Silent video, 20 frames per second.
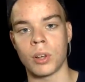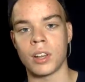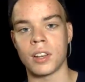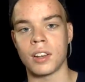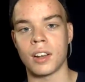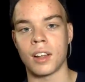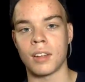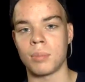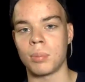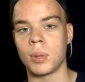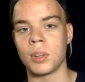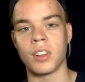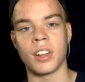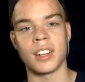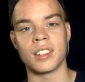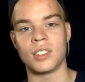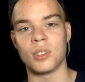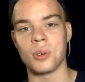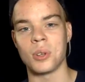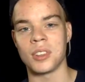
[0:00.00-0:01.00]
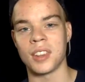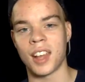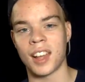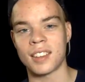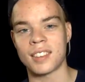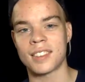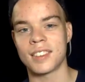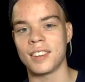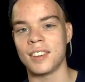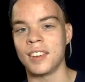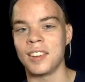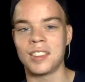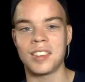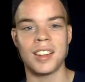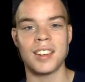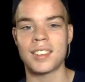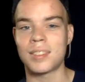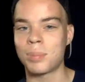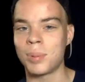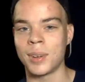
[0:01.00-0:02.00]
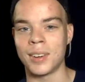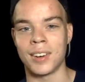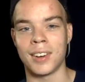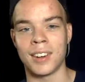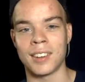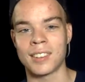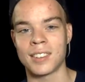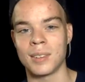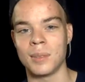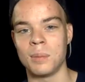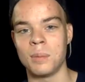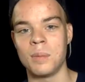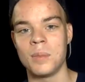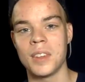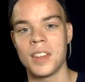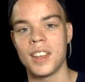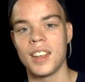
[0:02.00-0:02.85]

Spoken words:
And then I've been like doing that series, and it's been awesome.